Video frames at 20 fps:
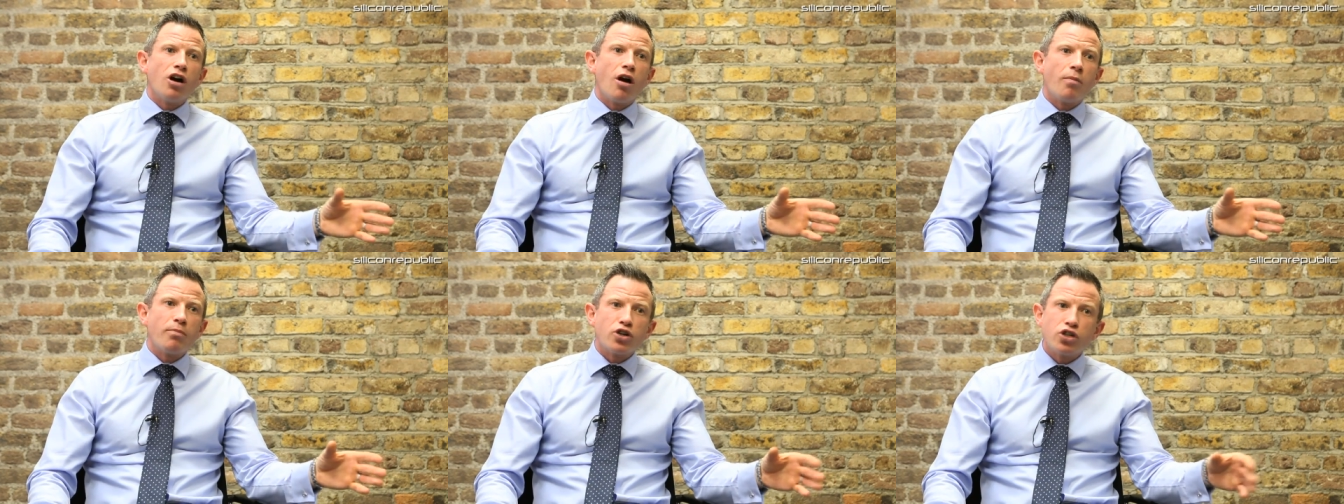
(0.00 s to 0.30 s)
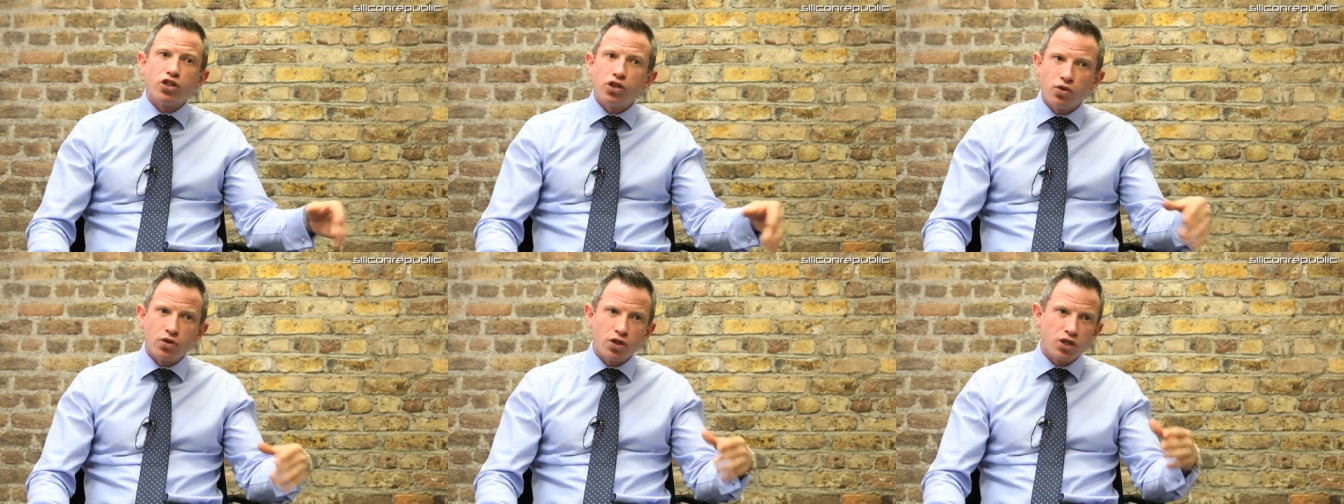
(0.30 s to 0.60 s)

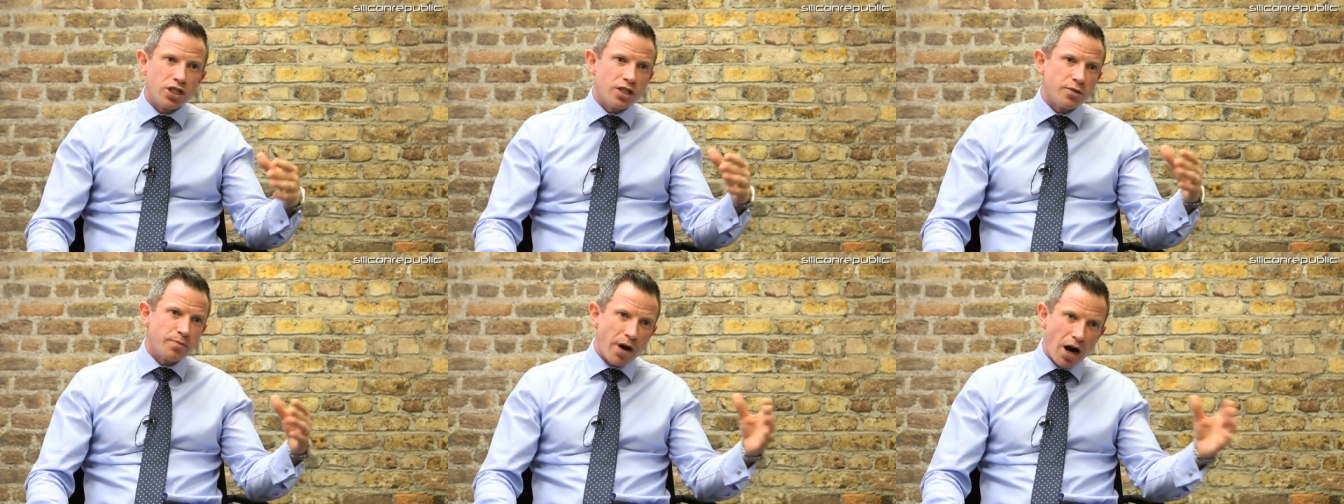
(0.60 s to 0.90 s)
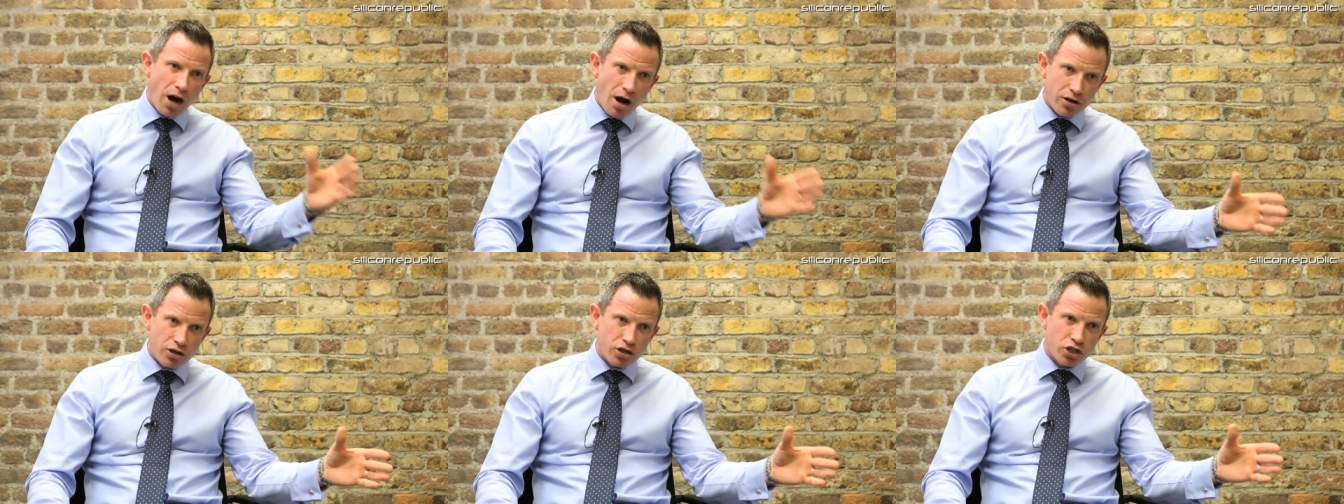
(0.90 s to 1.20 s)
opportunities,
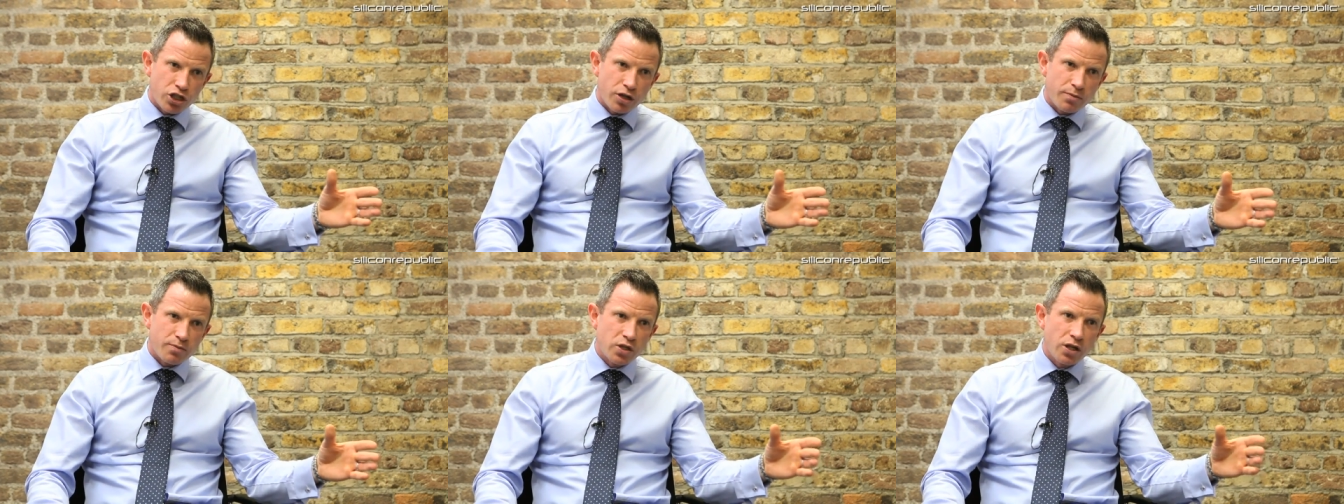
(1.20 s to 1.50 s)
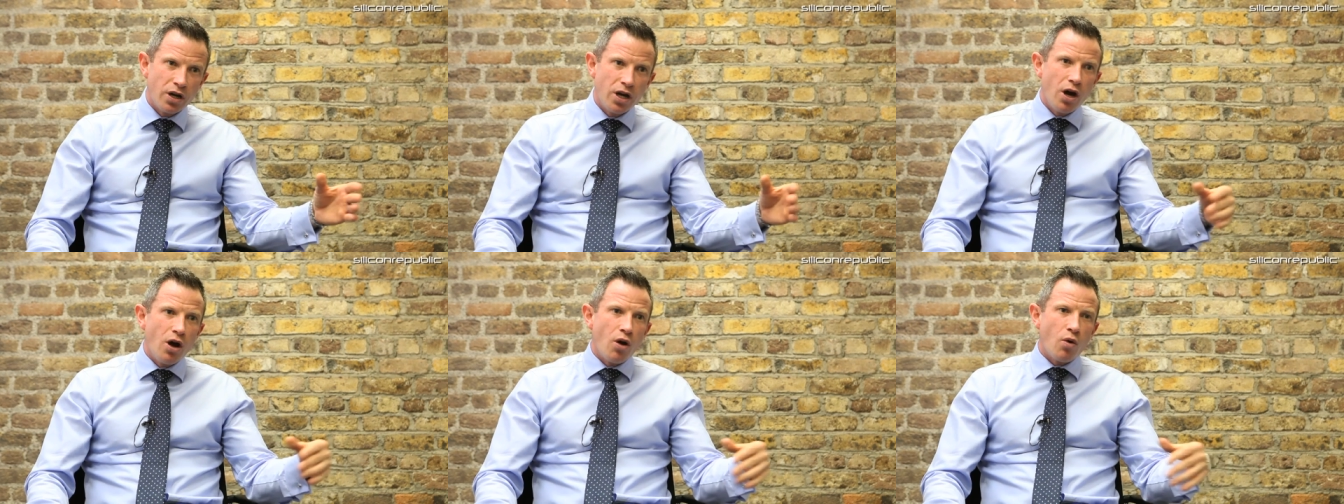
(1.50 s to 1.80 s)
partnerships,
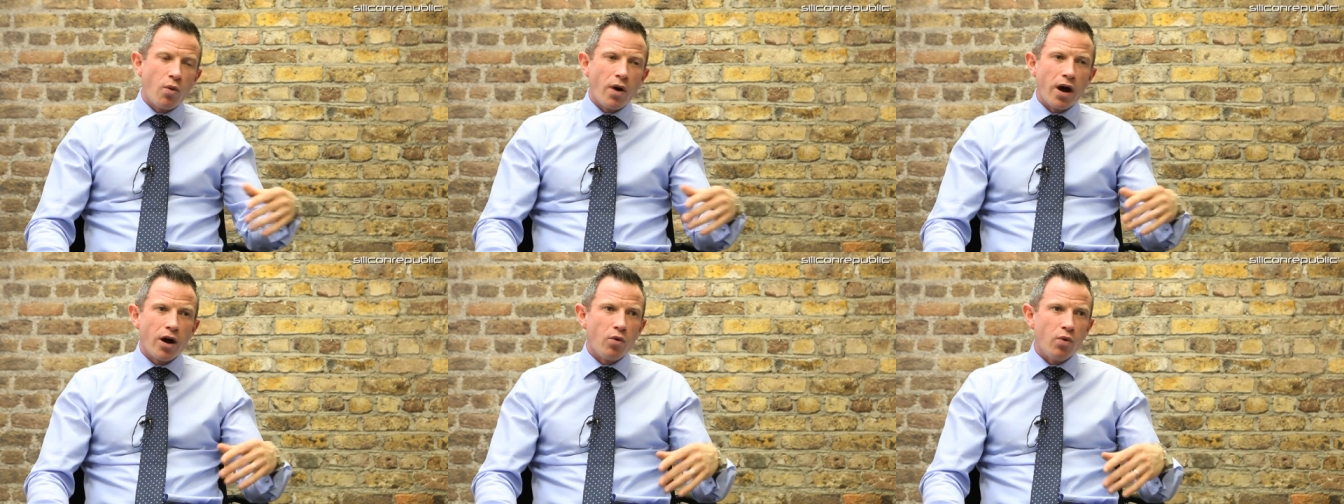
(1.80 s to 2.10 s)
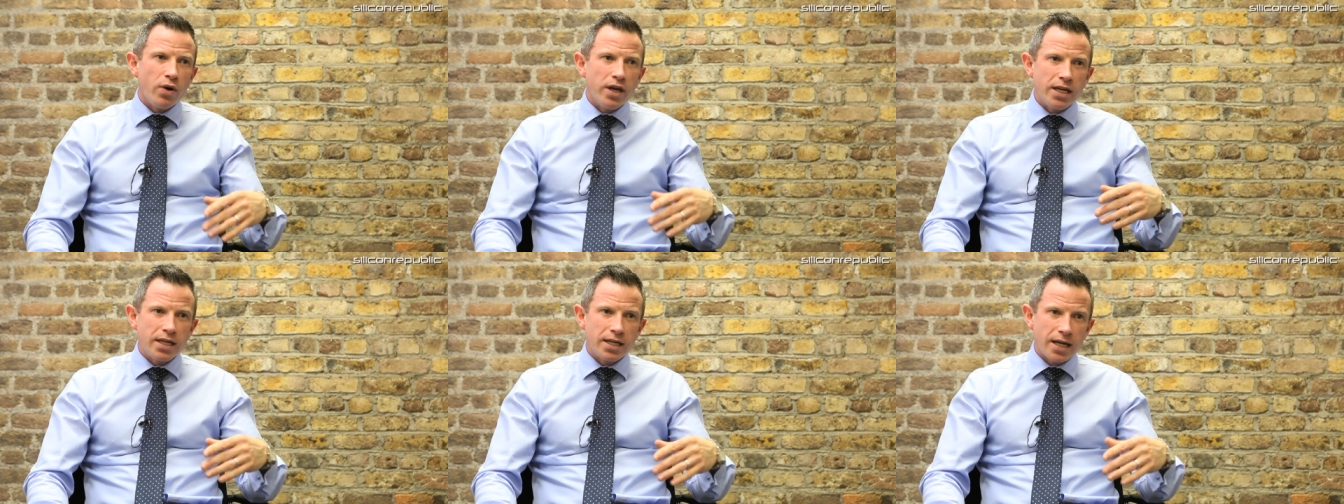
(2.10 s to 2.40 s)
where
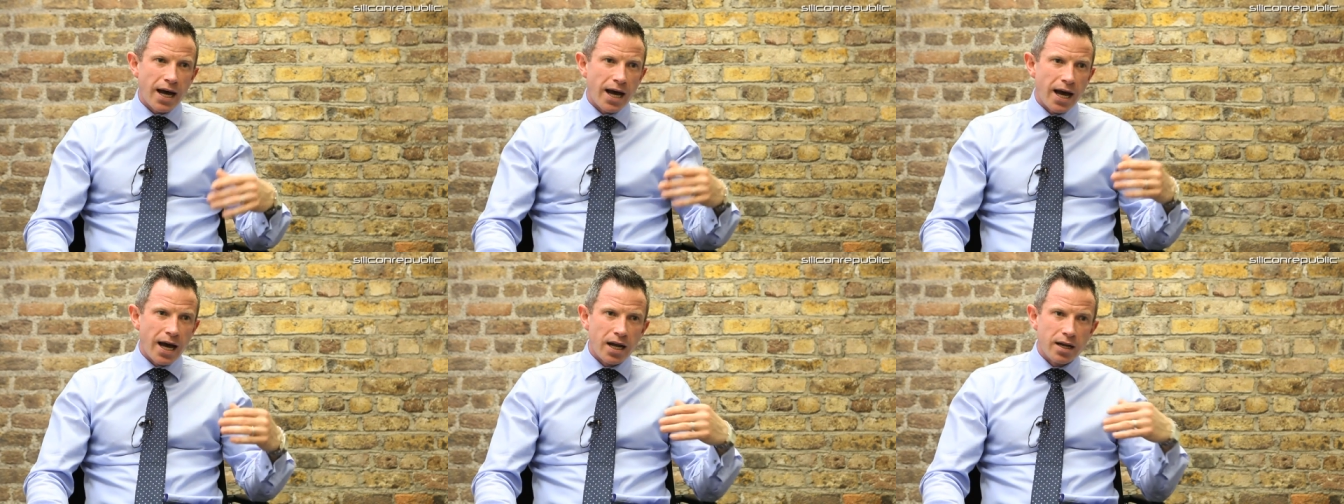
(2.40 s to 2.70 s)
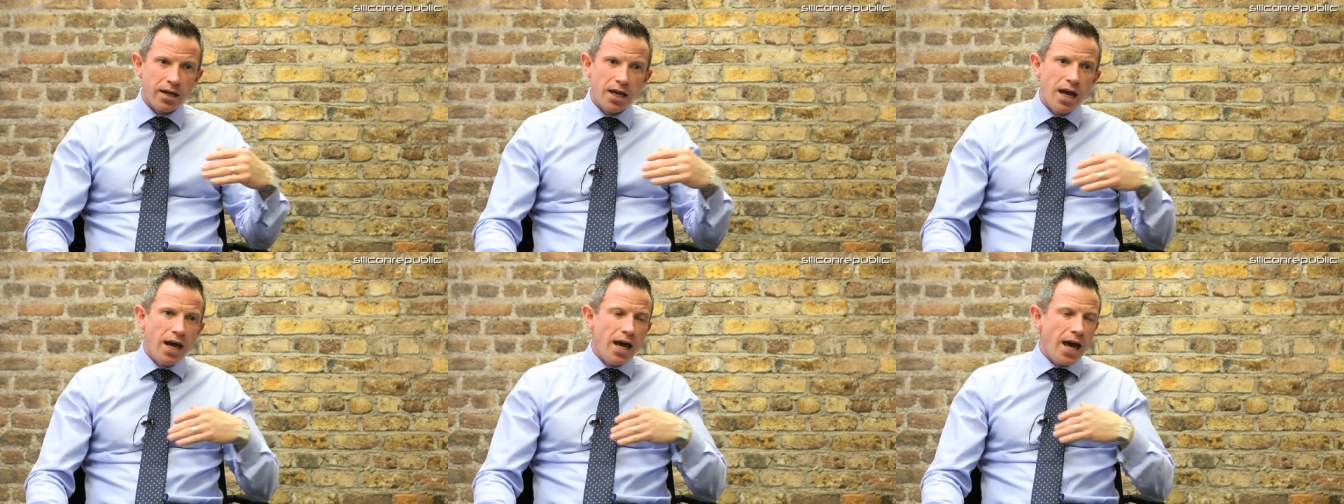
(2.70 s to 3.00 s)
we can,
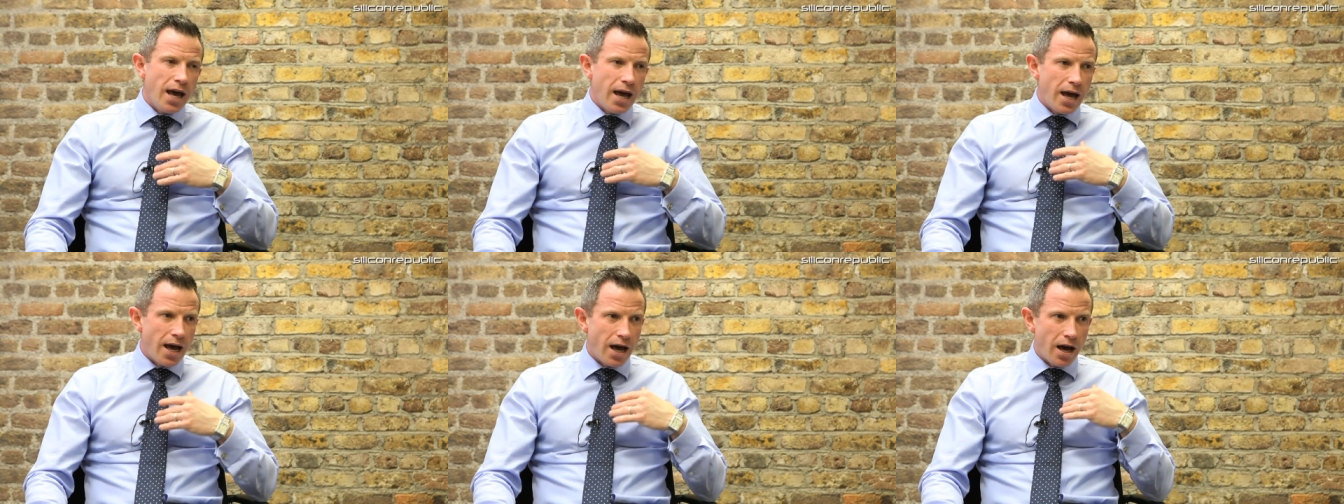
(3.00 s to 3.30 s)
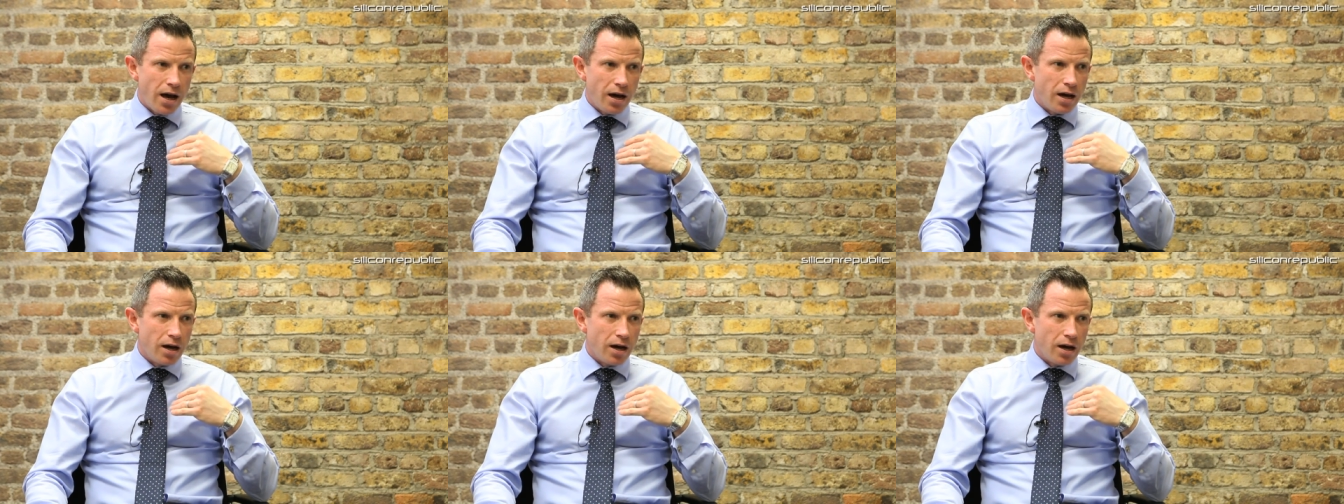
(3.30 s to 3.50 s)
uh,